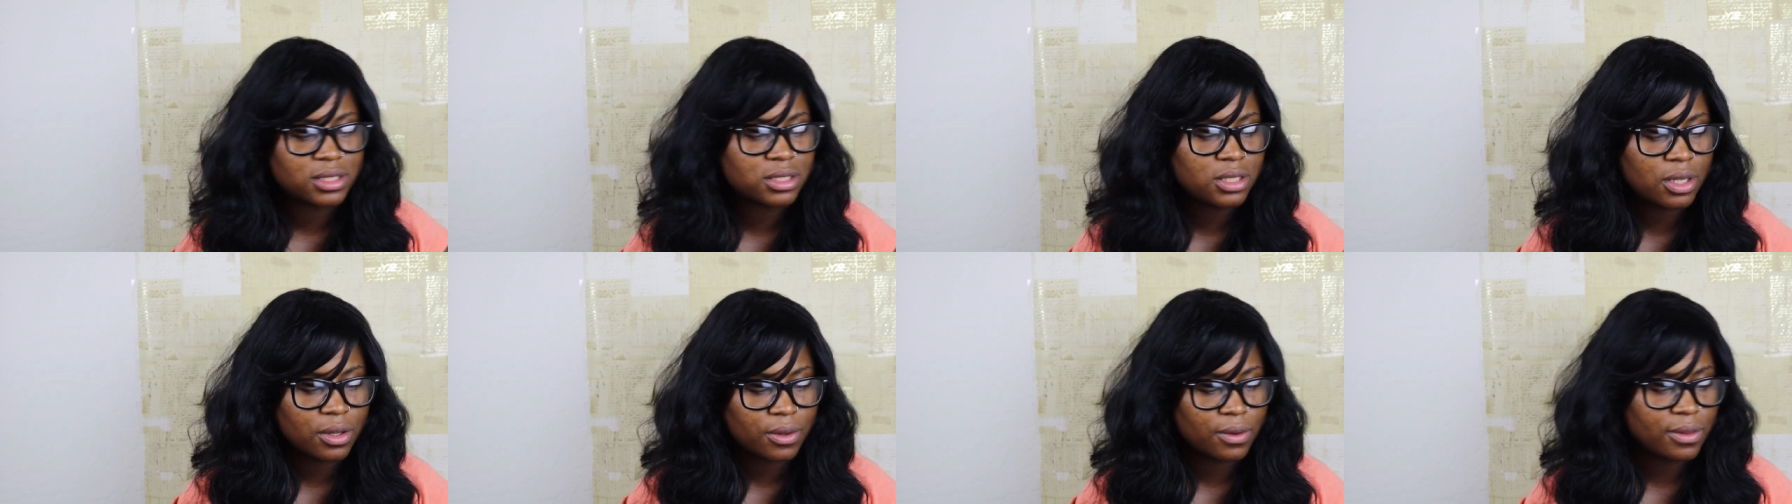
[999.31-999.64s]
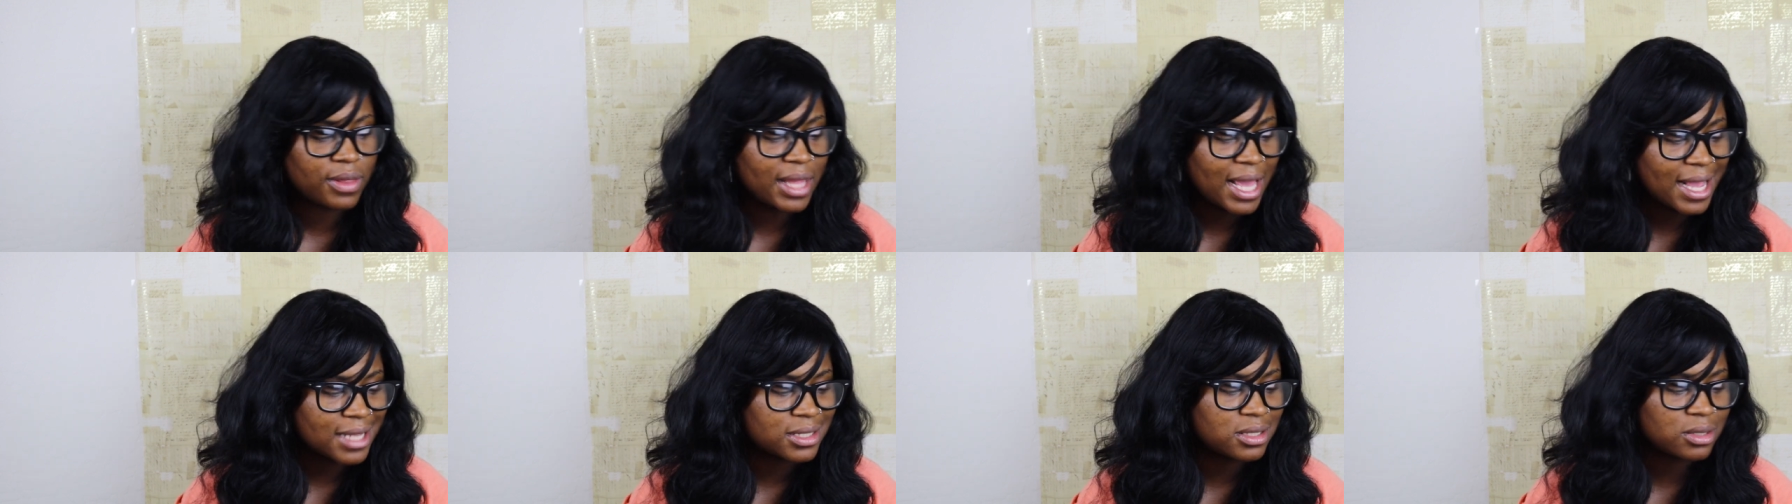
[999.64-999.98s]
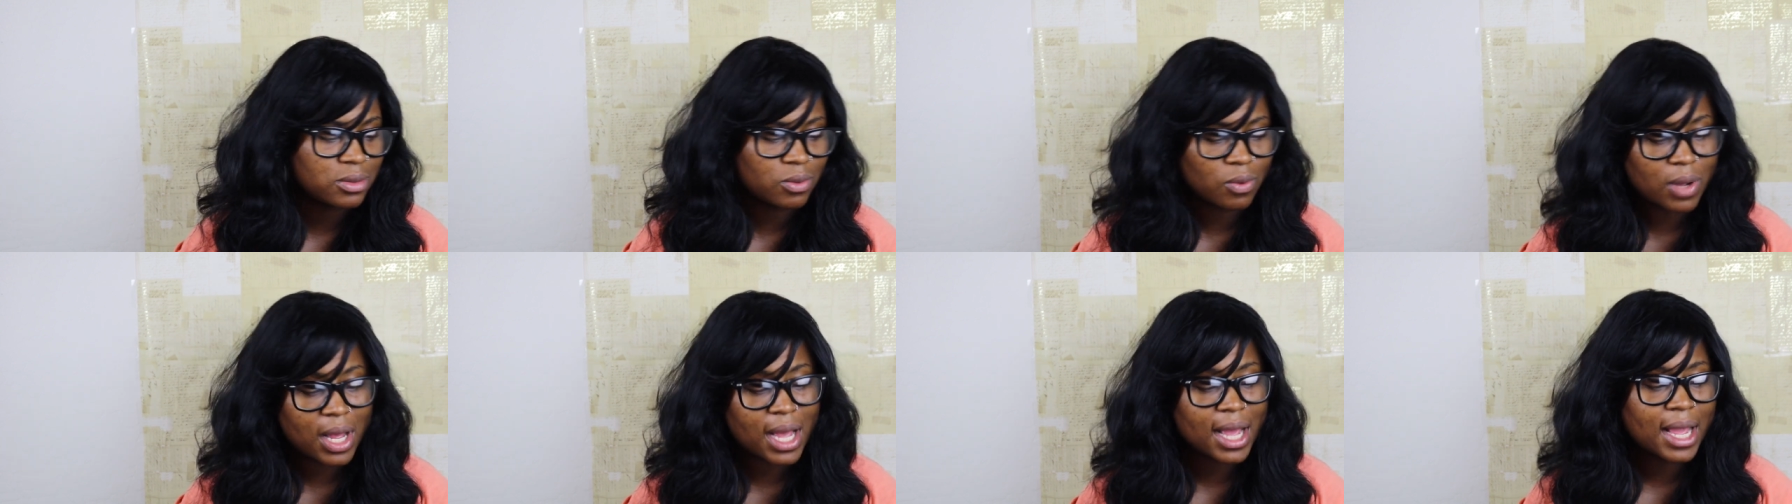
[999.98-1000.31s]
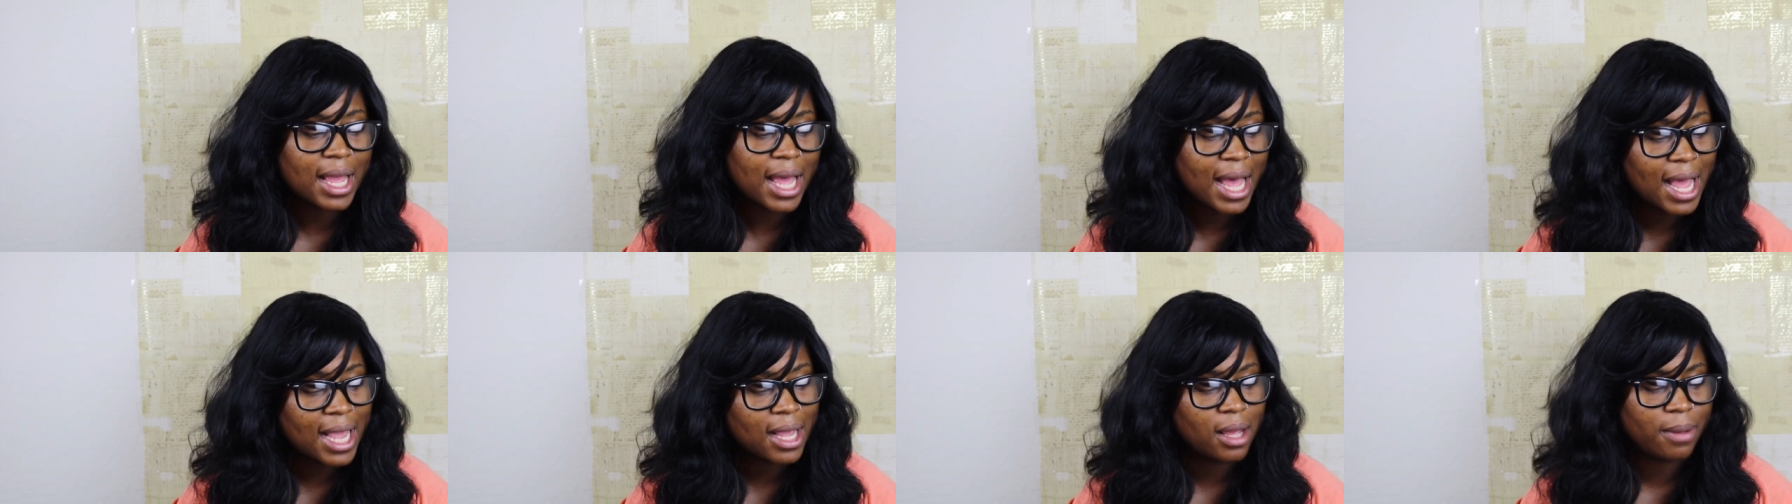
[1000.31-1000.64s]
So that's why
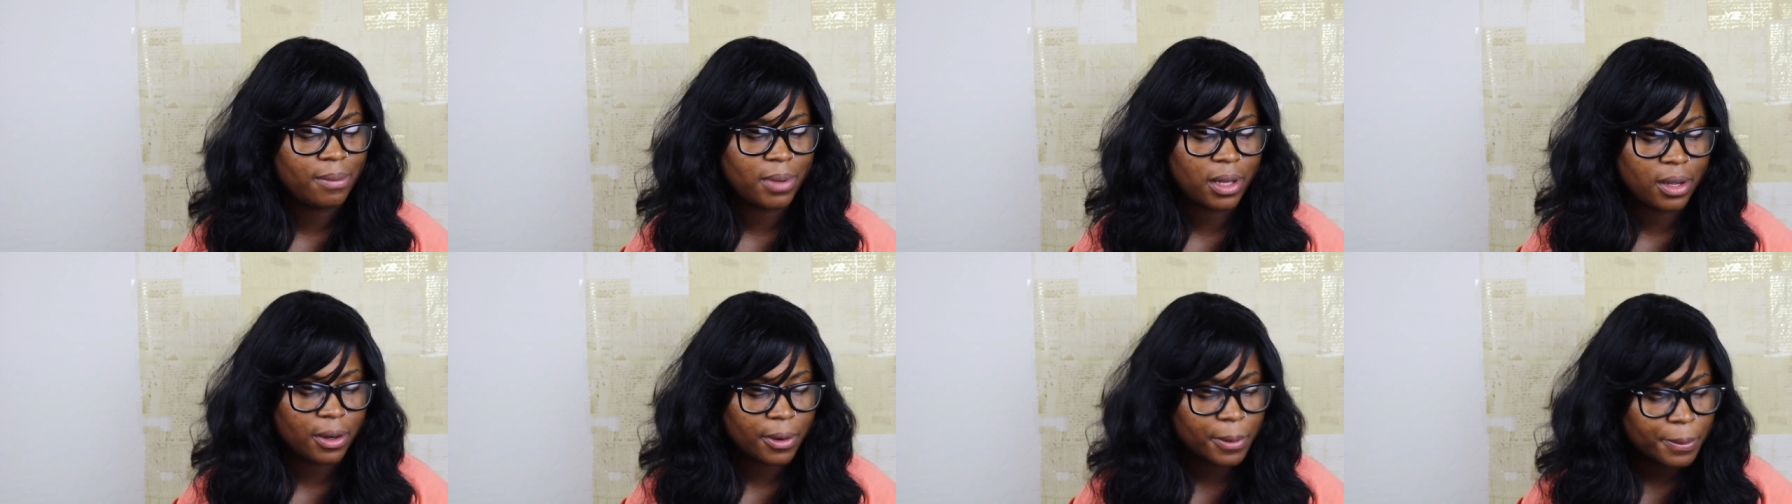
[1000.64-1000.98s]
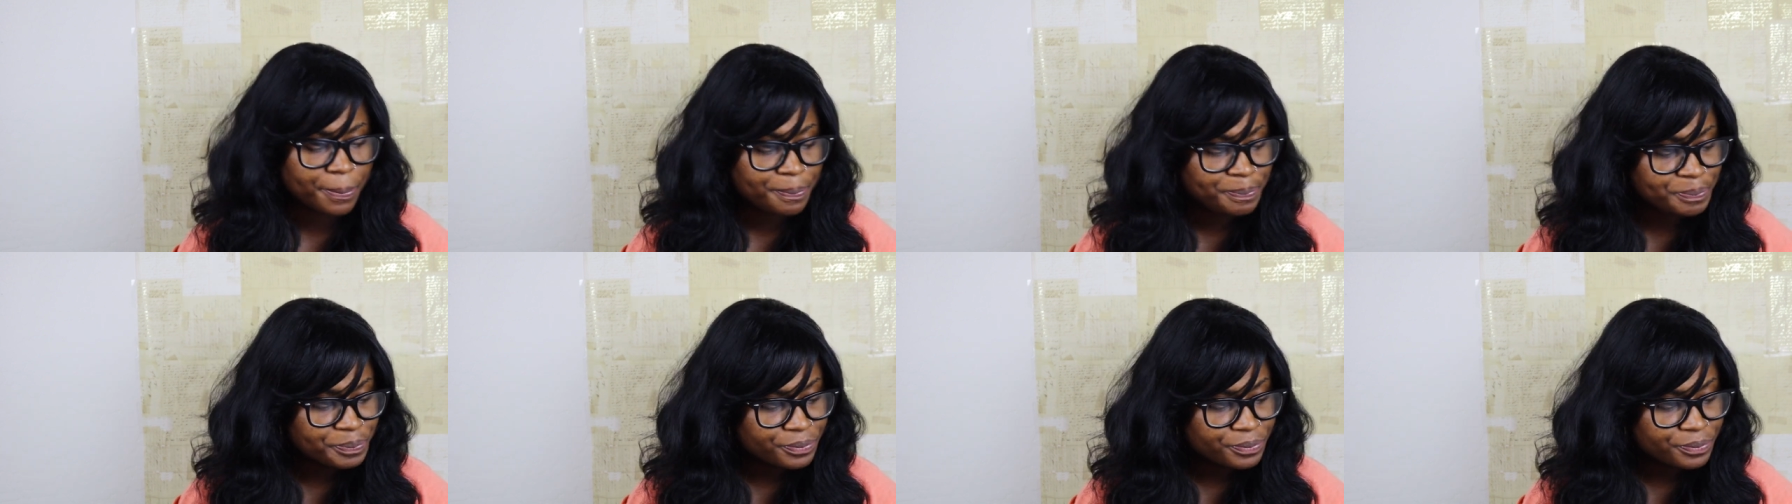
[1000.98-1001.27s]
I am here.